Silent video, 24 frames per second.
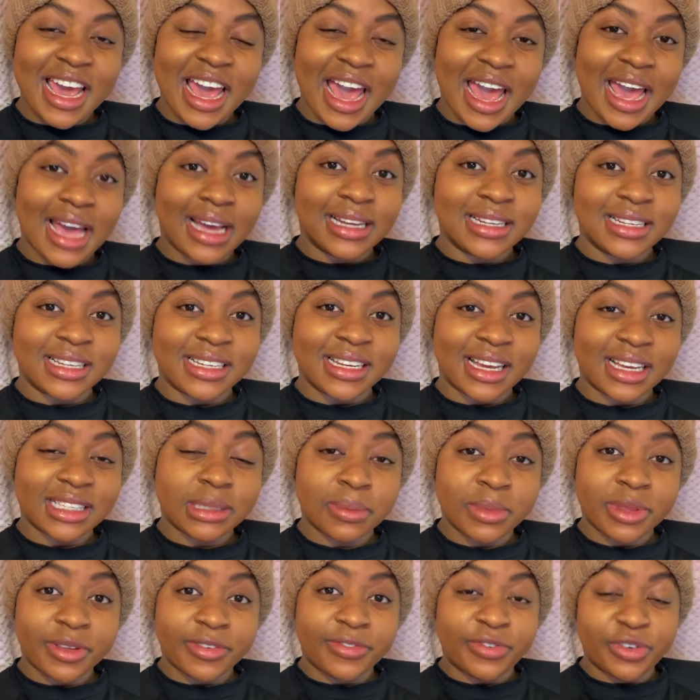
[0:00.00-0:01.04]
and
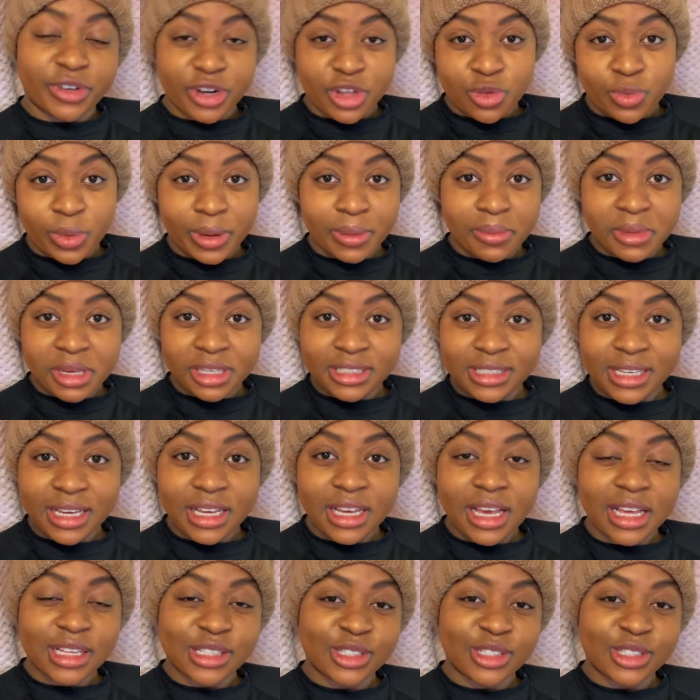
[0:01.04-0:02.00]
some of the footage went missing.